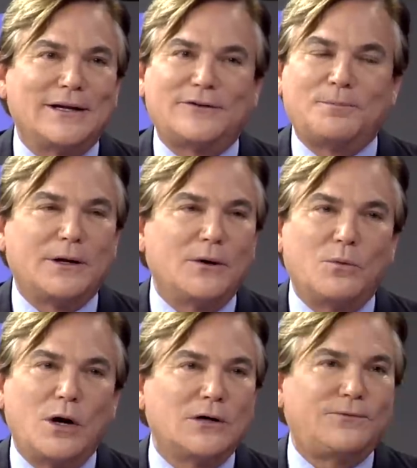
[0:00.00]
It's been a
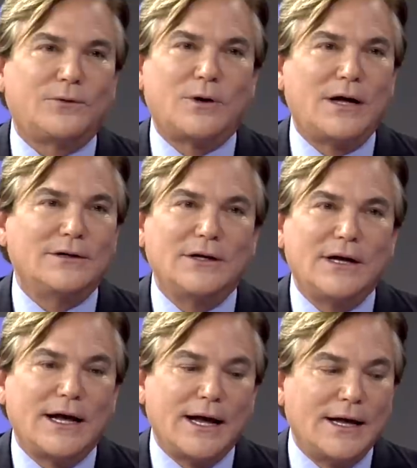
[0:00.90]
wonderful run.
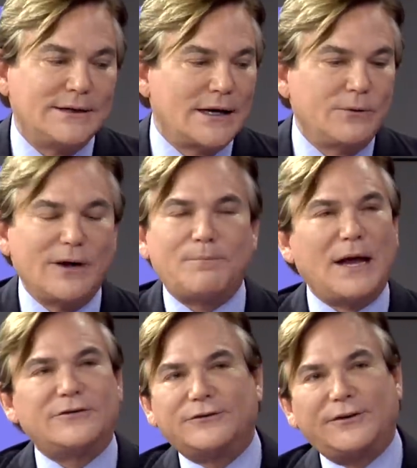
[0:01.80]
And uh, we have
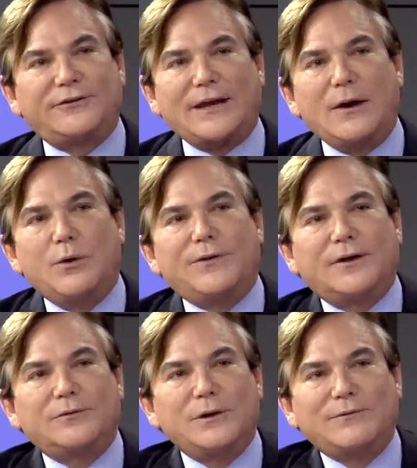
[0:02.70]
patients that stay with
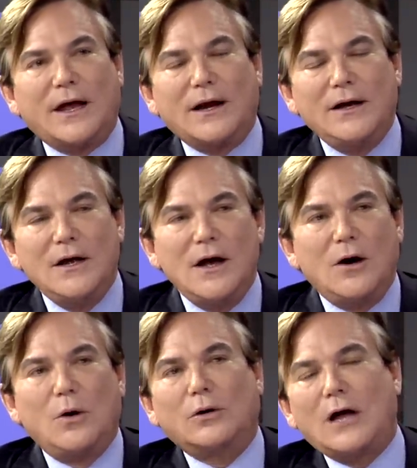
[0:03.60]
us. We've got a
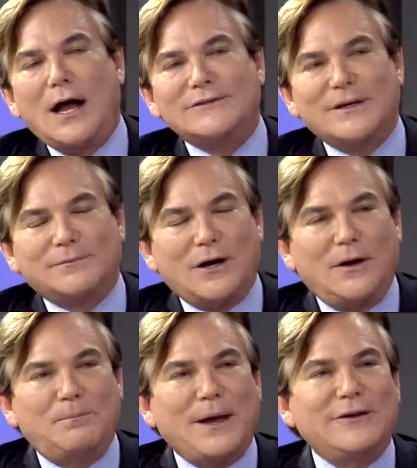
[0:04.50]
whole concept
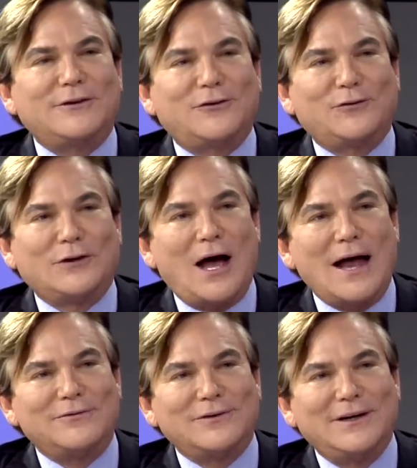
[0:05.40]
called Patients for
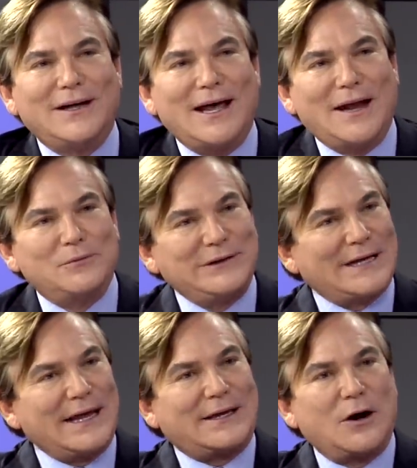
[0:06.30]
Life. And we
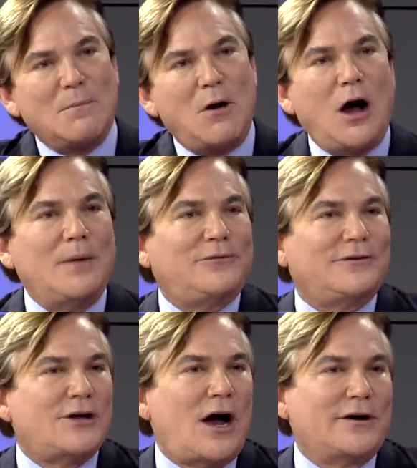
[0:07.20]
take care of moms
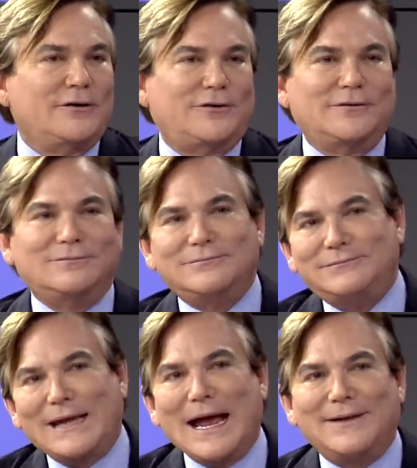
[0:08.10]
and daughters and
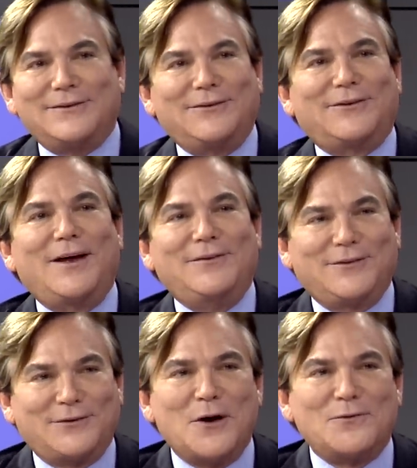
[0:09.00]
dads and sons
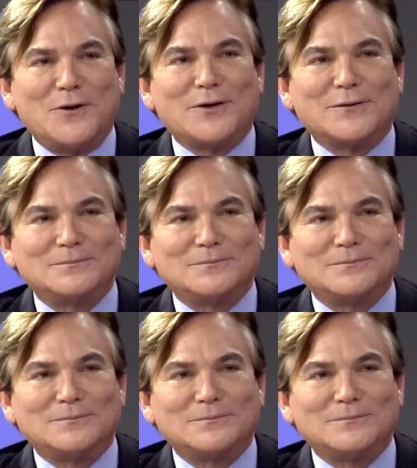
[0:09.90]
and so forth.